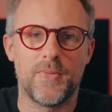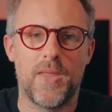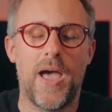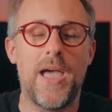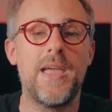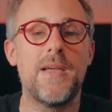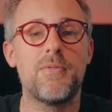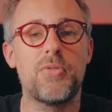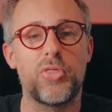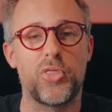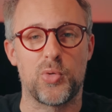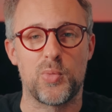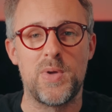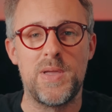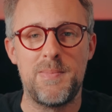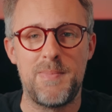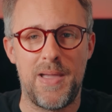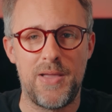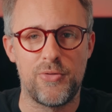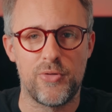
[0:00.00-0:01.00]
I have
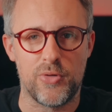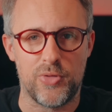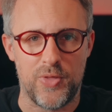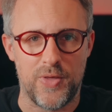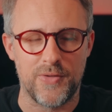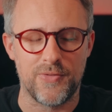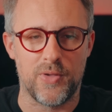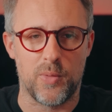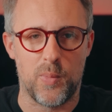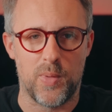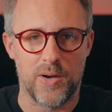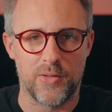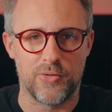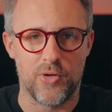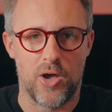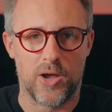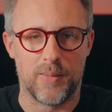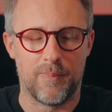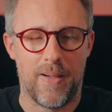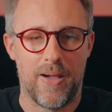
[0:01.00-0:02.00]
3 major things I want to
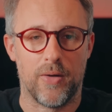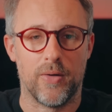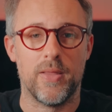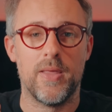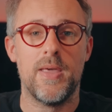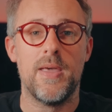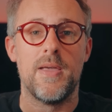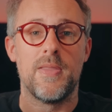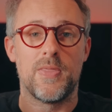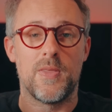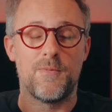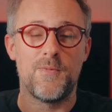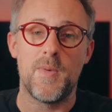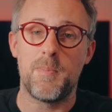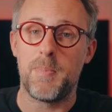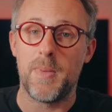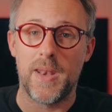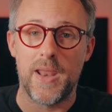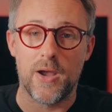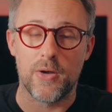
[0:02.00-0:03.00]
talk about: the
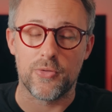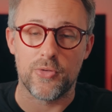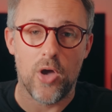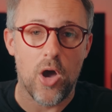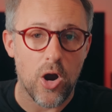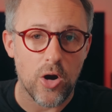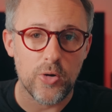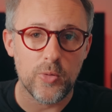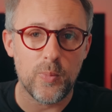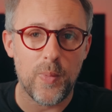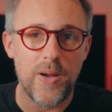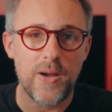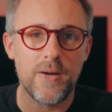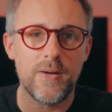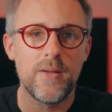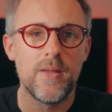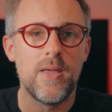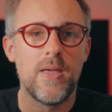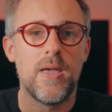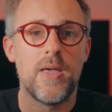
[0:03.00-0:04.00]
Fitbit Air's
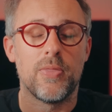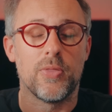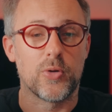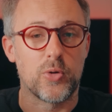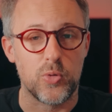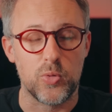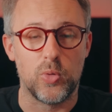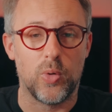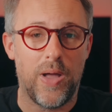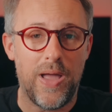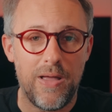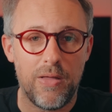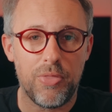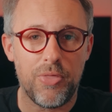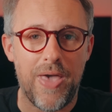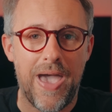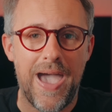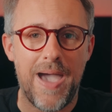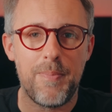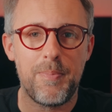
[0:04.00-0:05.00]
hardware, the Google
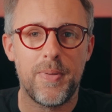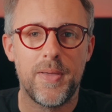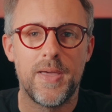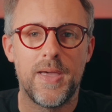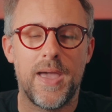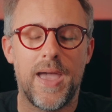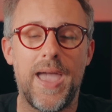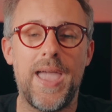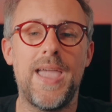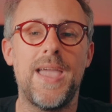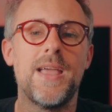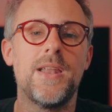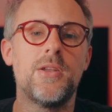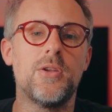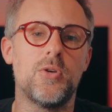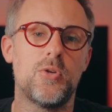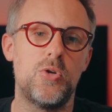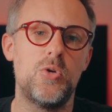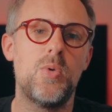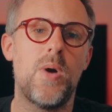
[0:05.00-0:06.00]
Health app, and
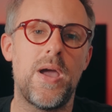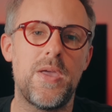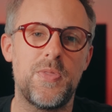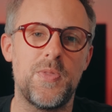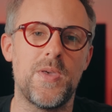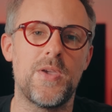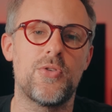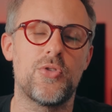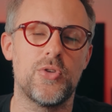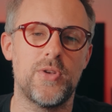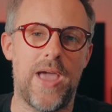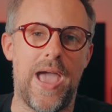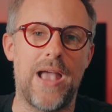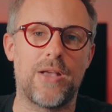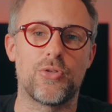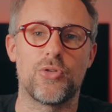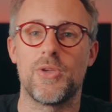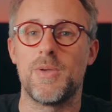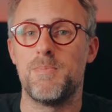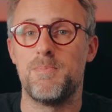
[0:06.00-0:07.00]
who I think should
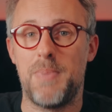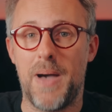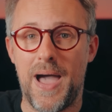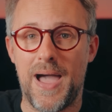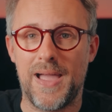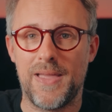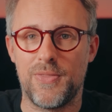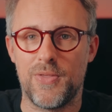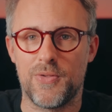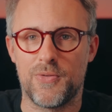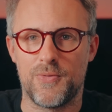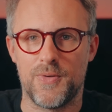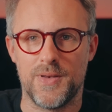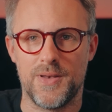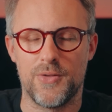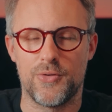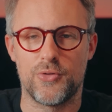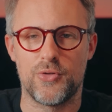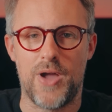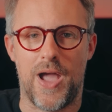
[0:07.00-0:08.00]
actually buy this
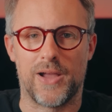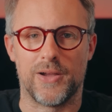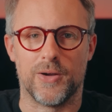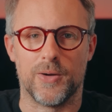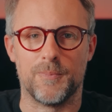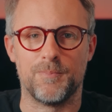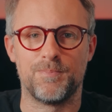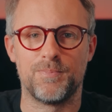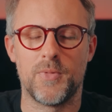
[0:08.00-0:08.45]
fitness tracker.